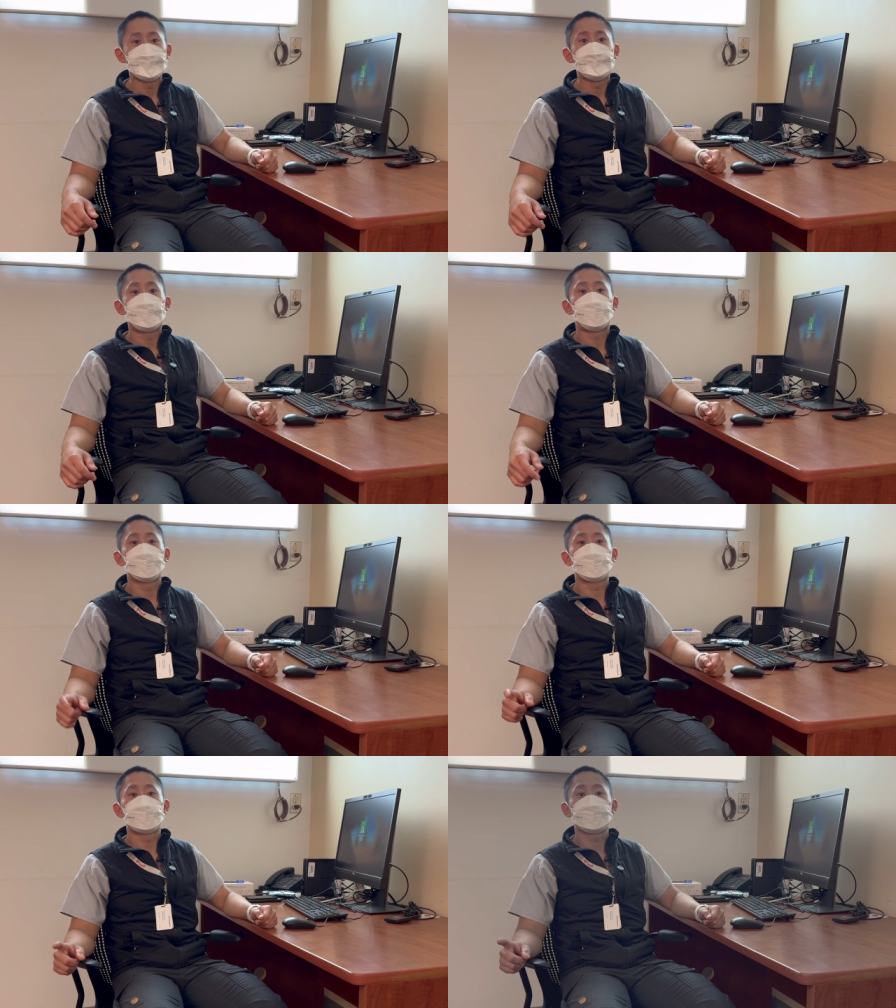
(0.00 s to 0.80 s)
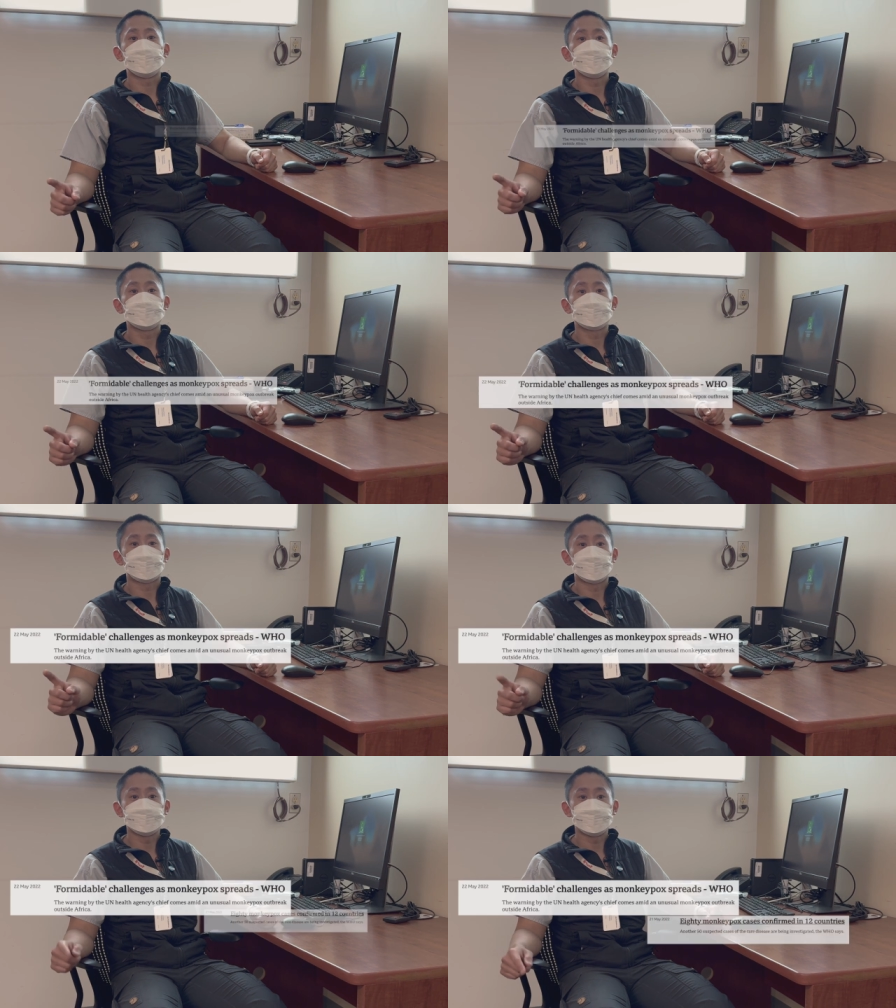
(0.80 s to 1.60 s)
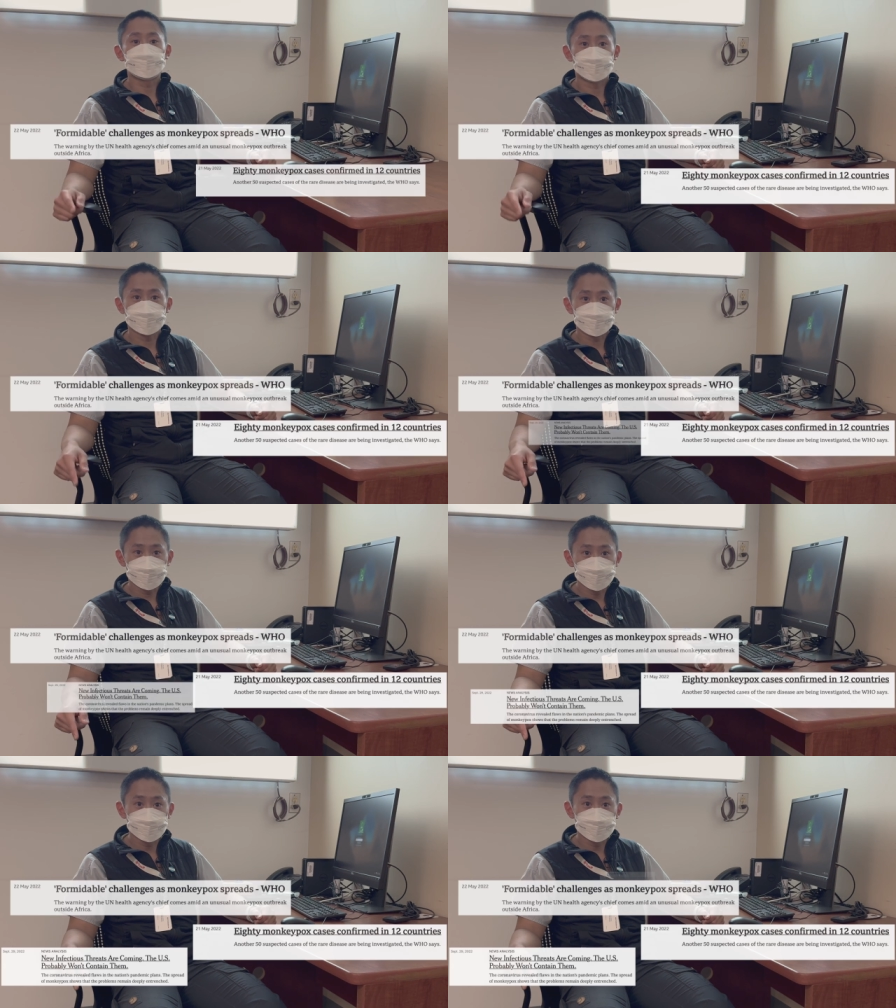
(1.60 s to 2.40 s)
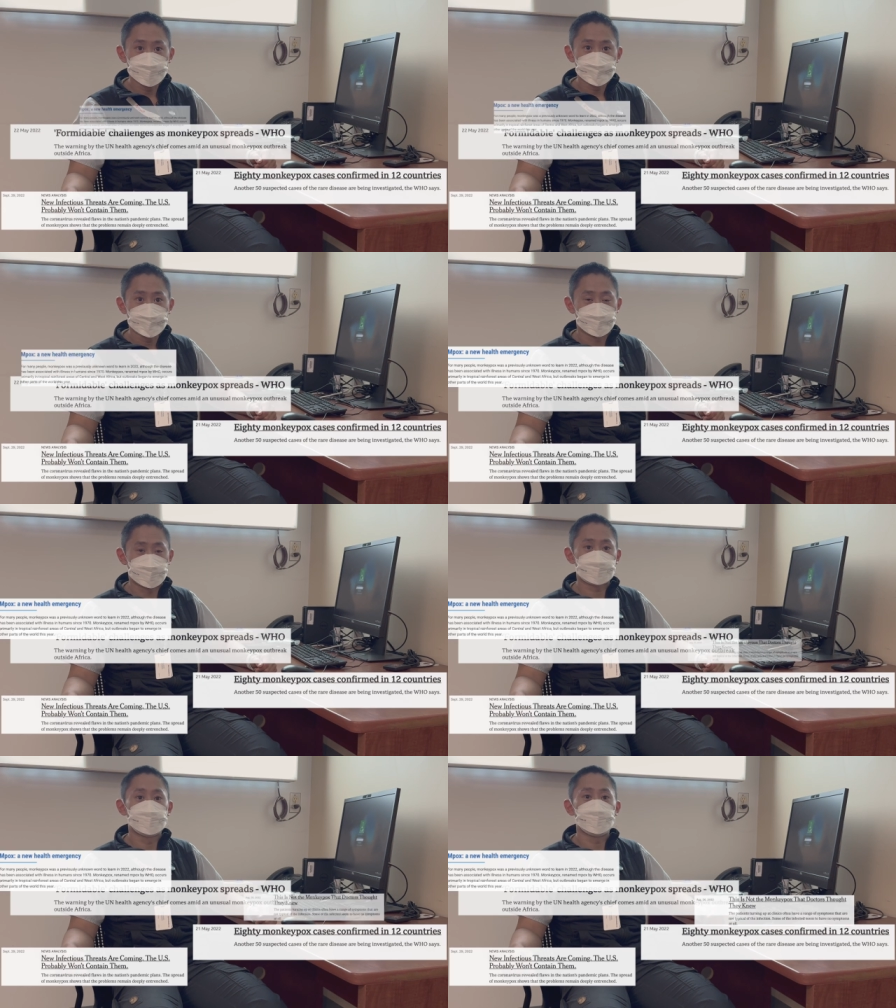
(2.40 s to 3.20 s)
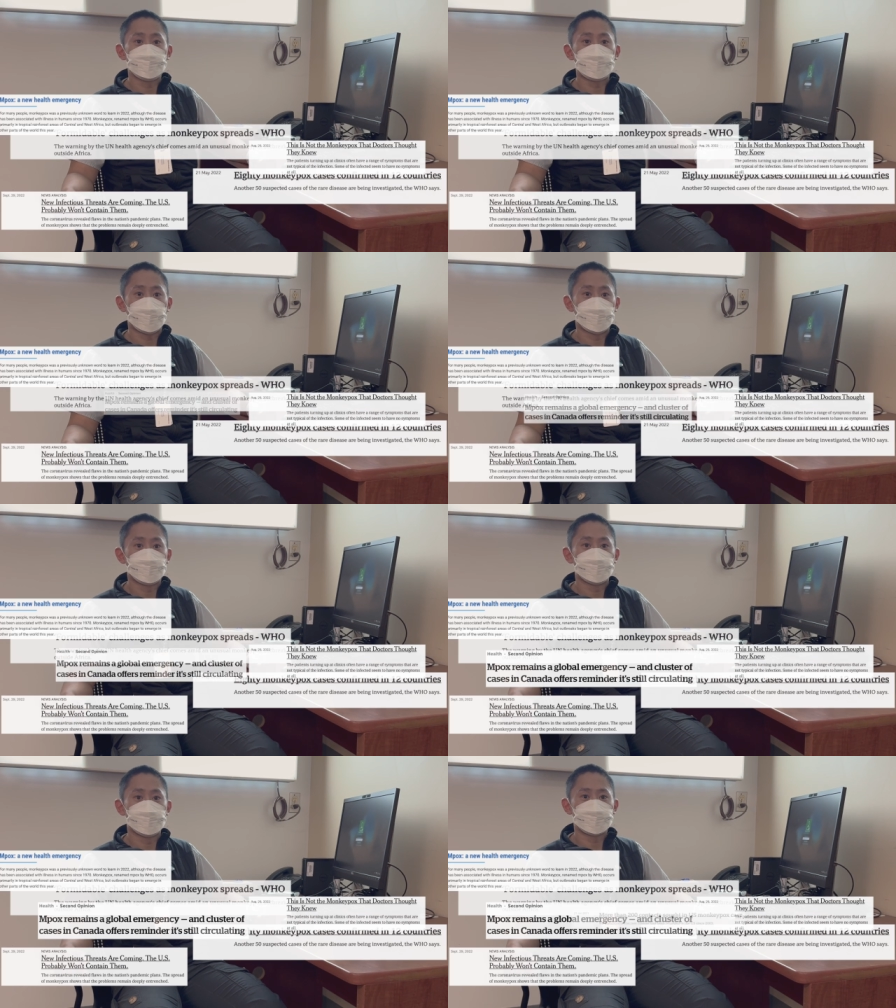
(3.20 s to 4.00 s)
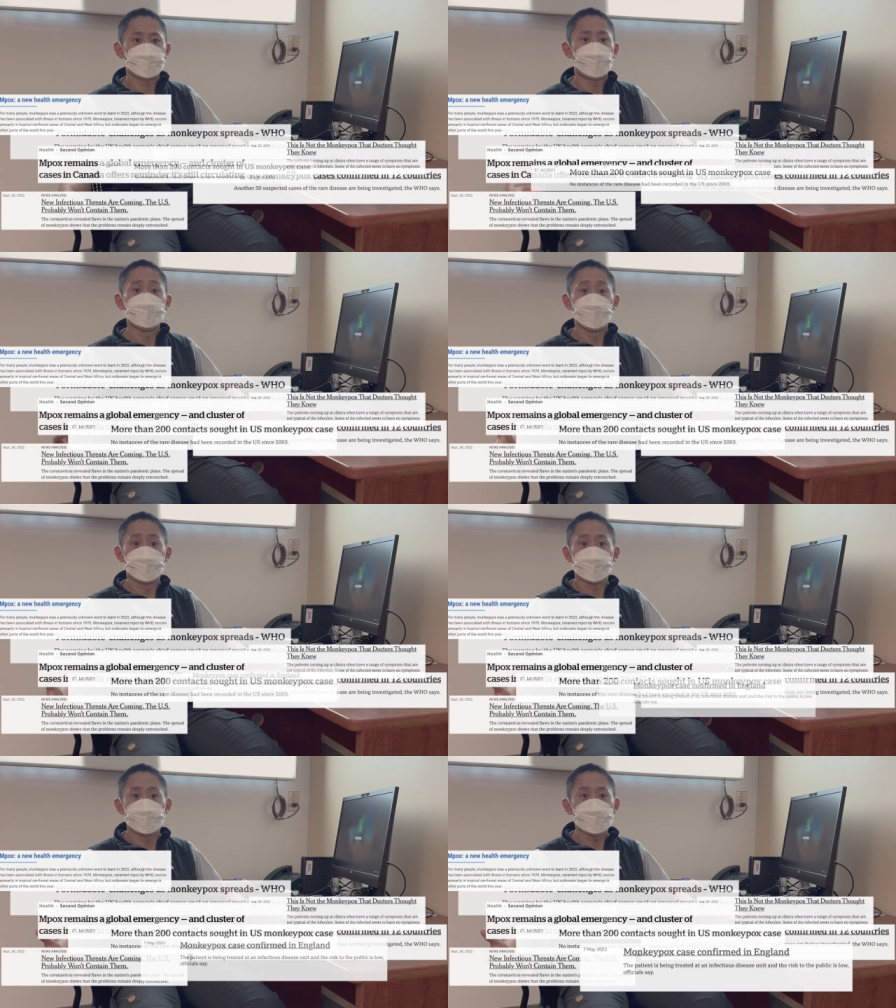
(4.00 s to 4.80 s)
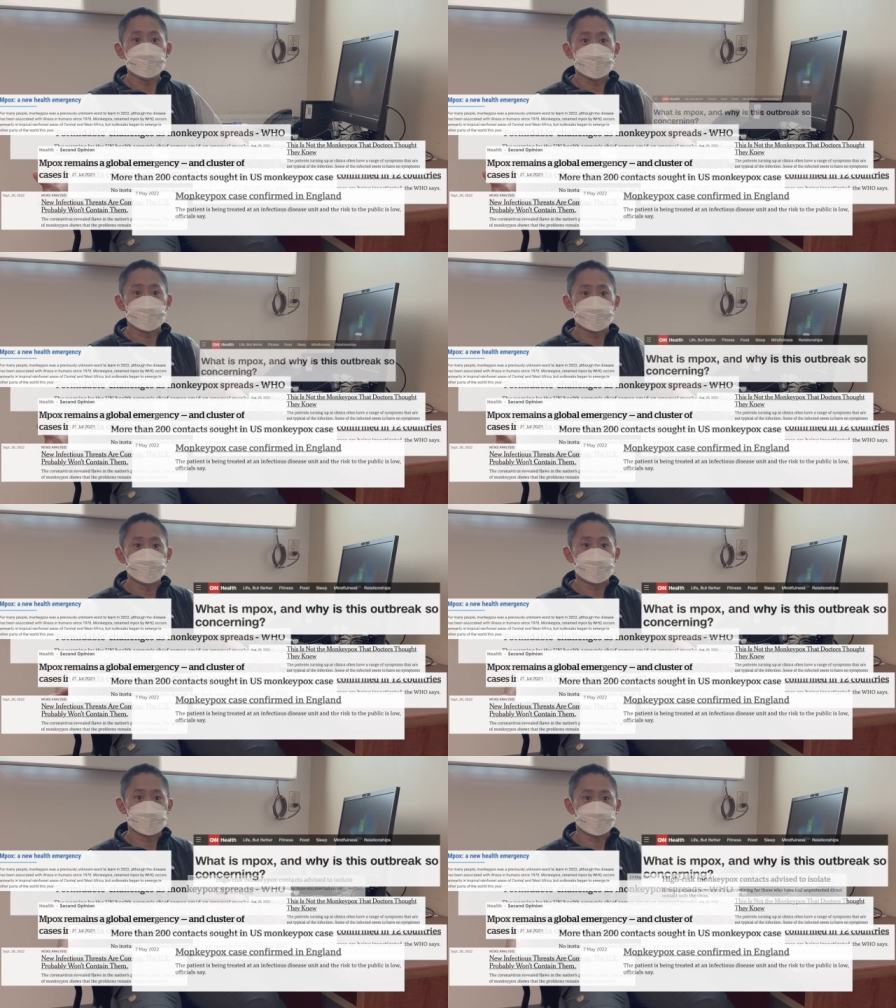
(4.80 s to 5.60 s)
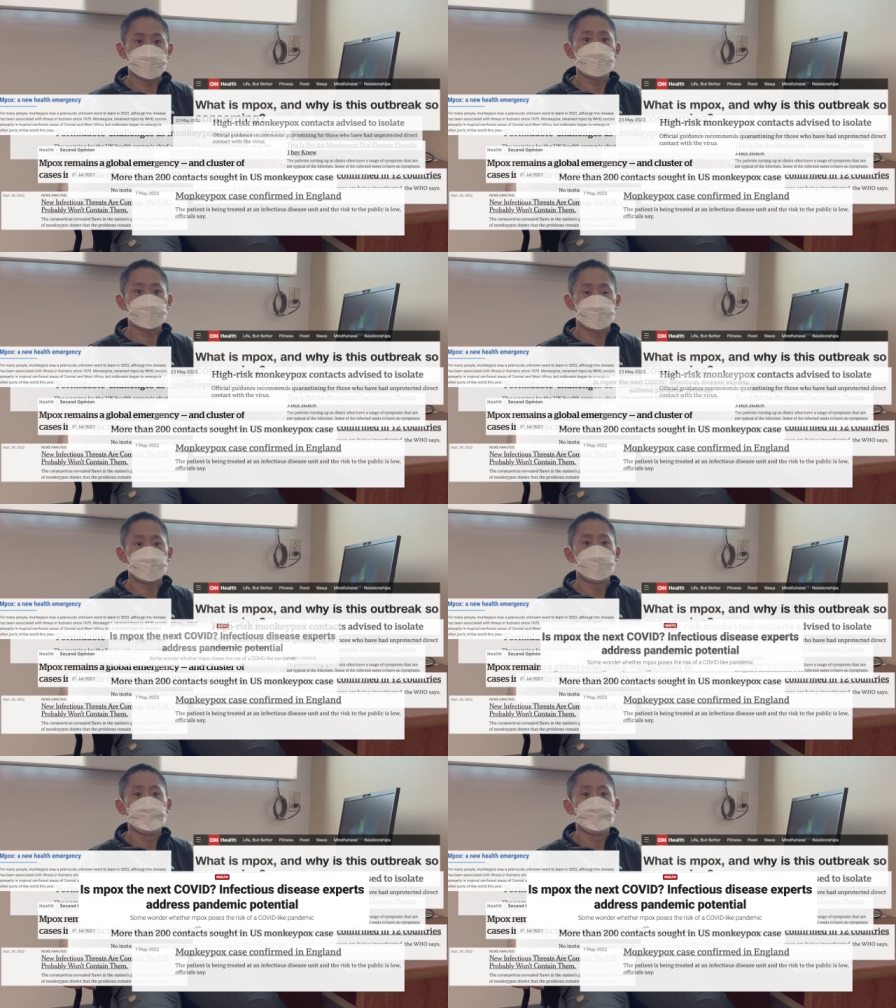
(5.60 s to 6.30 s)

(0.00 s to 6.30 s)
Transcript: However, in 2022, that's when it became well known in the media because we saw